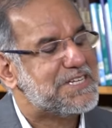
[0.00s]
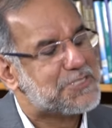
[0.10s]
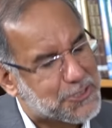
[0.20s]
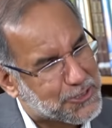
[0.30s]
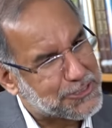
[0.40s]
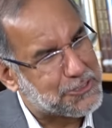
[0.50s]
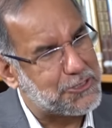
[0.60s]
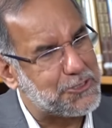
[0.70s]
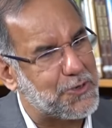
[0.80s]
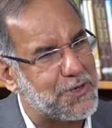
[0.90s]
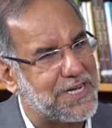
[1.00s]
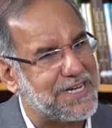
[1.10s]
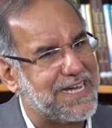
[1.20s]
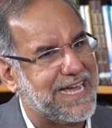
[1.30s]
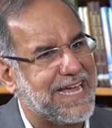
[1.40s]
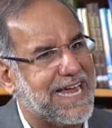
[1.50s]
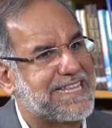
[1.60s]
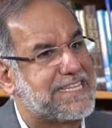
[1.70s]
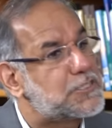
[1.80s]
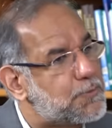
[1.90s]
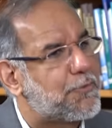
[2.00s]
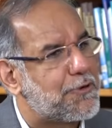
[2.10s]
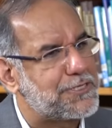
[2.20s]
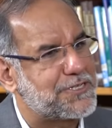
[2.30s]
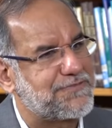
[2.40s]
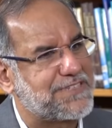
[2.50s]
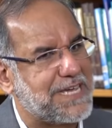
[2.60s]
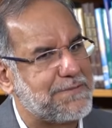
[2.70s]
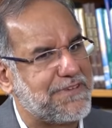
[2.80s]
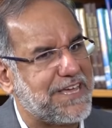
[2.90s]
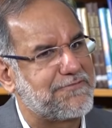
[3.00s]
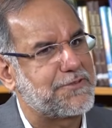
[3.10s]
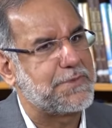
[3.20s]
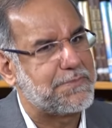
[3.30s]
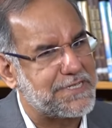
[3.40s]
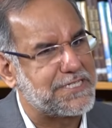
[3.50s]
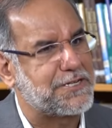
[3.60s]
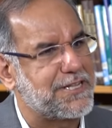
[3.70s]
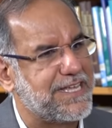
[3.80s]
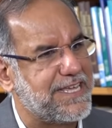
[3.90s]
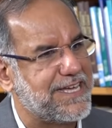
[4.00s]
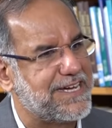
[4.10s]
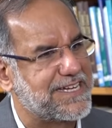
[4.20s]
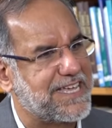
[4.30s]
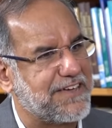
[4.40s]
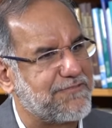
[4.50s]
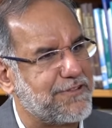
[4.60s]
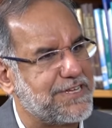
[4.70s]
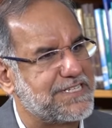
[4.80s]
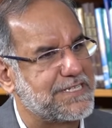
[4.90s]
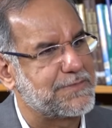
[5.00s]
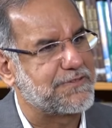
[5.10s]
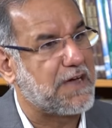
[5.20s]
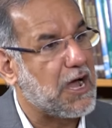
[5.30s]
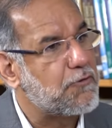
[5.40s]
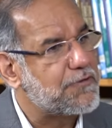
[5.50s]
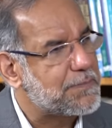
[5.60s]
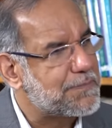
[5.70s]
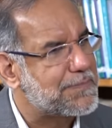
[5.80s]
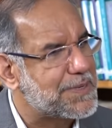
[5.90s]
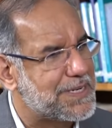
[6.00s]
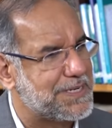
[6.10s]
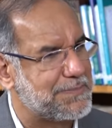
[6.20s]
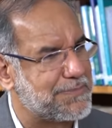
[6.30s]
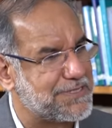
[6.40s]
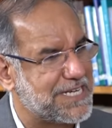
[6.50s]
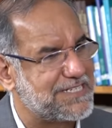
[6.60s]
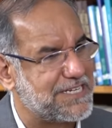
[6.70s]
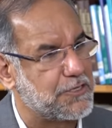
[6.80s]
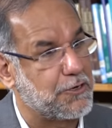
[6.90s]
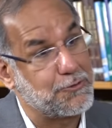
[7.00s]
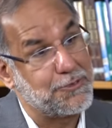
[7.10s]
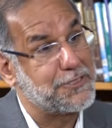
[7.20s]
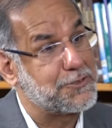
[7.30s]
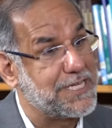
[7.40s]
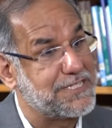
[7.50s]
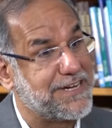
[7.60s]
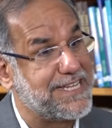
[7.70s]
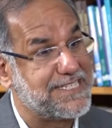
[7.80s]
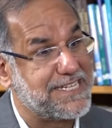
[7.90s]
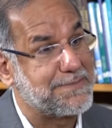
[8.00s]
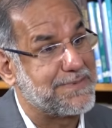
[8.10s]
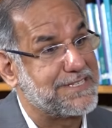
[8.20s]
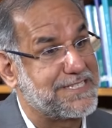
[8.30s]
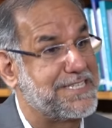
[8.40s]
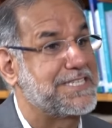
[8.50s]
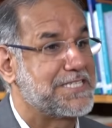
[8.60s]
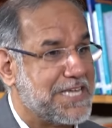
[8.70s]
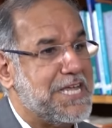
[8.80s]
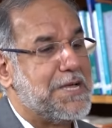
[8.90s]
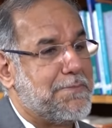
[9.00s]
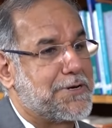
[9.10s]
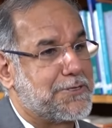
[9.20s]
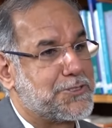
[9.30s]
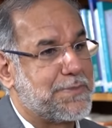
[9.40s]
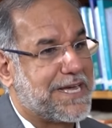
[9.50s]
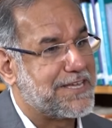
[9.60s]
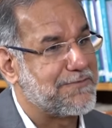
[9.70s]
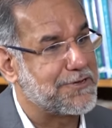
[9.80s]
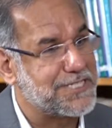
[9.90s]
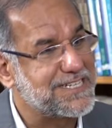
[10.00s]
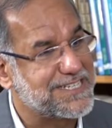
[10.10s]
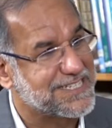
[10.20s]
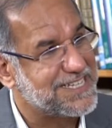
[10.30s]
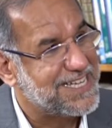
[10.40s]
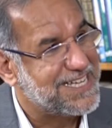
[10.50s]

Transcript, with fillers: So you know, at this point of time, we have to be particularly careful in terms of how we present it, not only to the Israelis and the Palestinians, but also back in Washington.